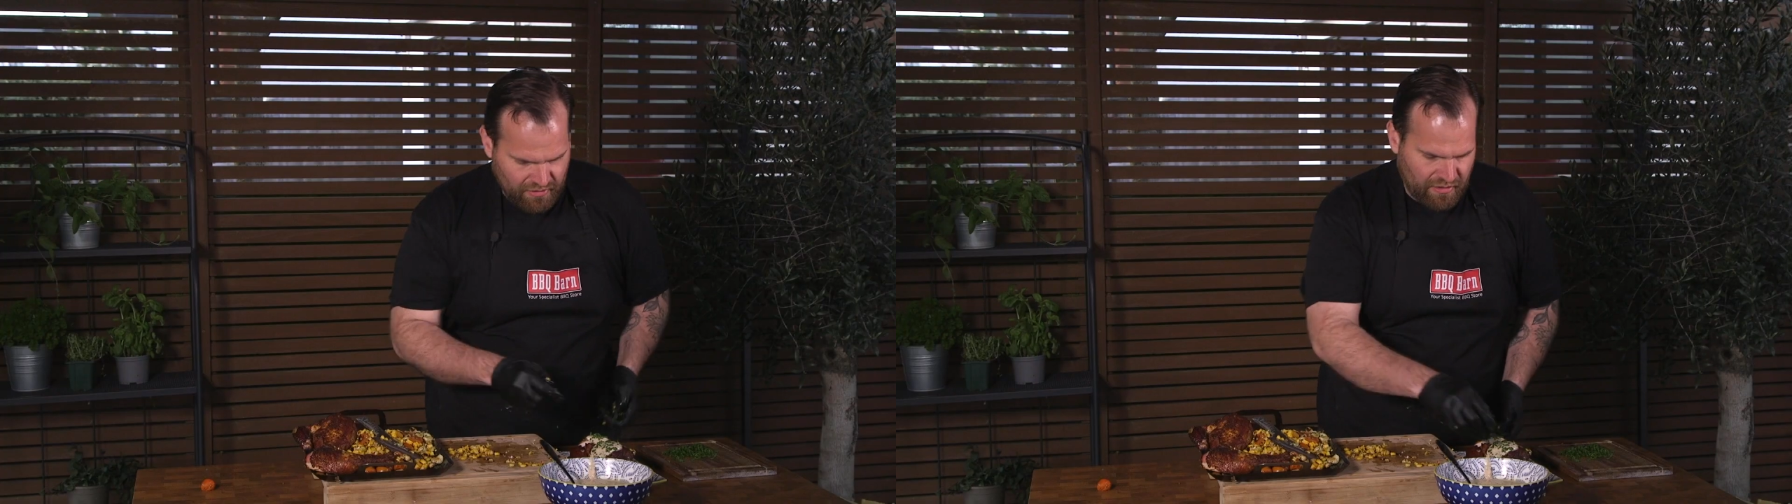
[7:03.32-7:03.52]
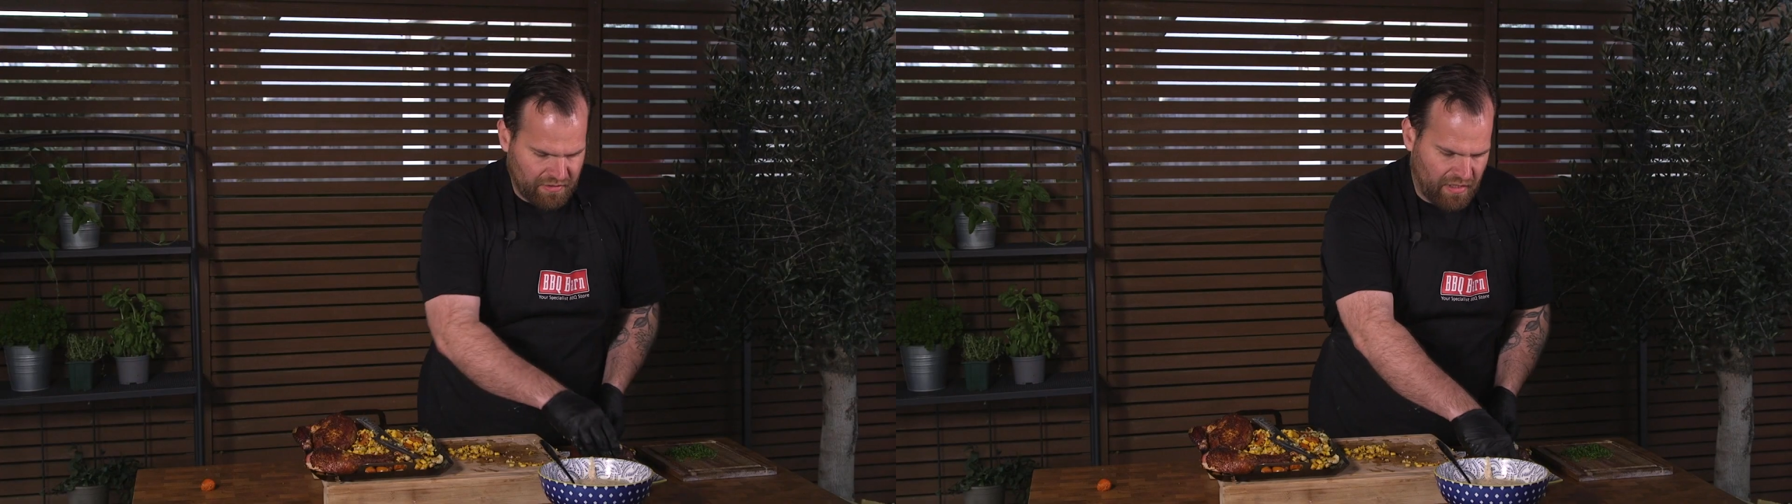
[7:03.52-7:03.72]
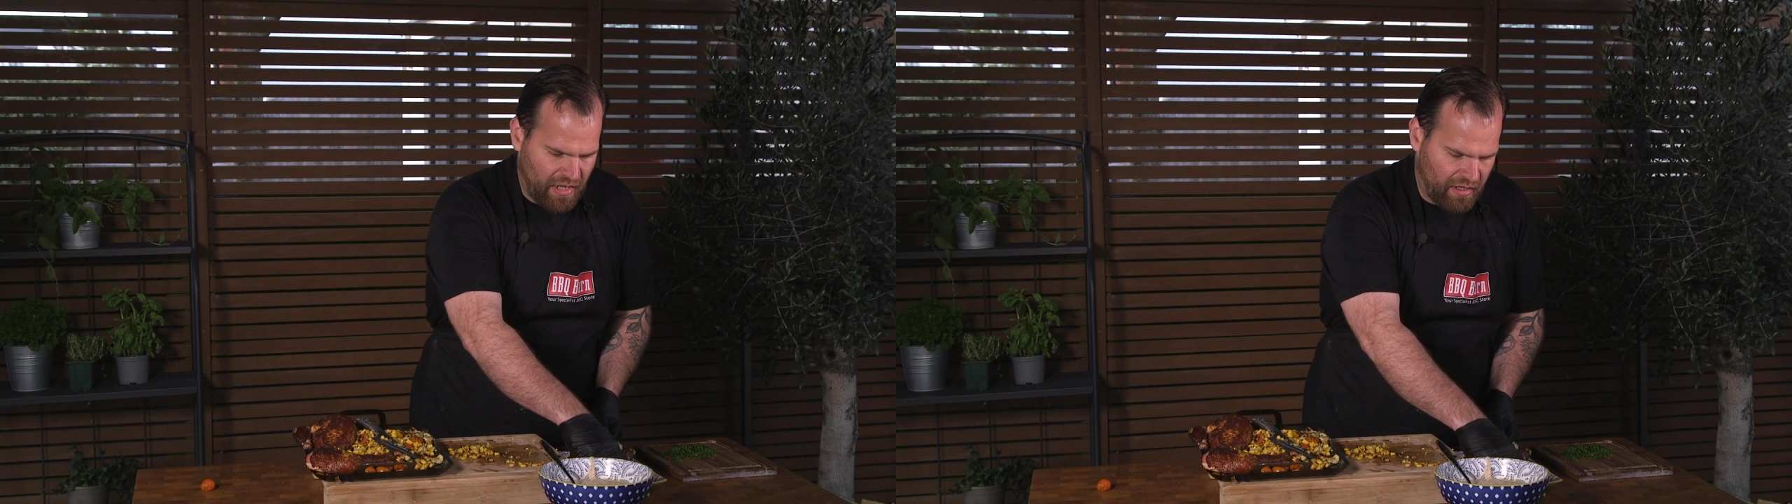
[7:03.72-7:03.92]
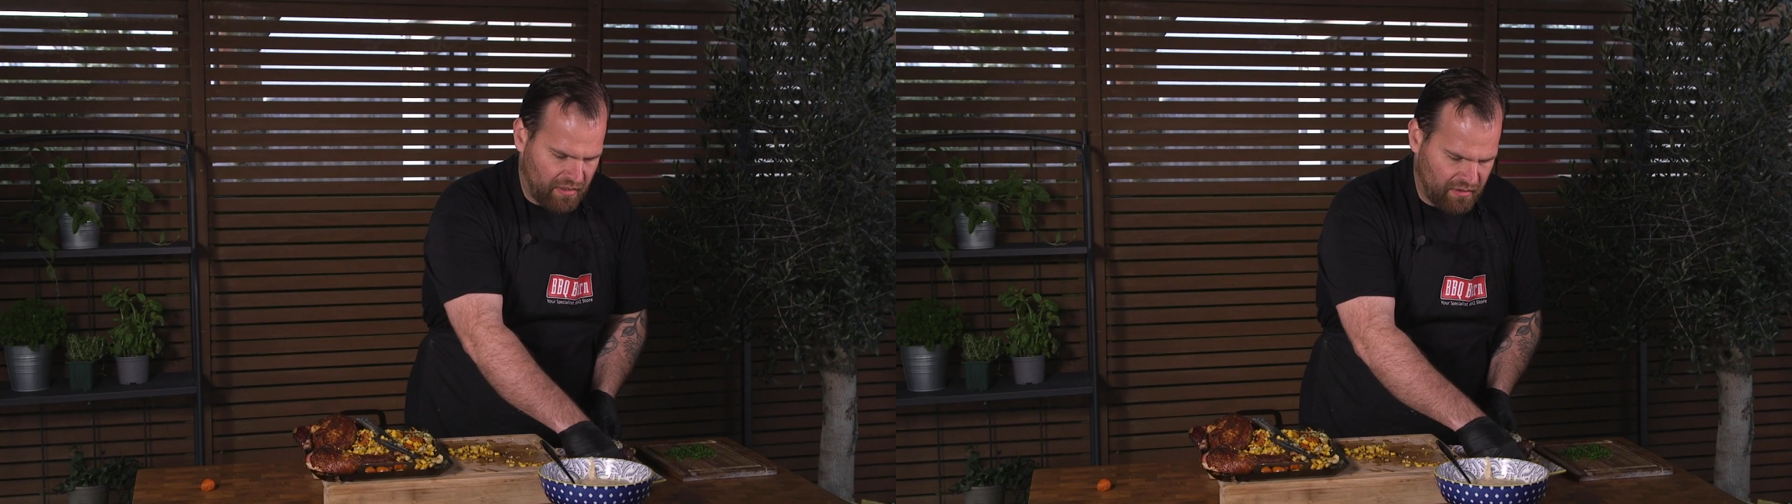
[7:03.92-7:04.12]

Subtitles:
and that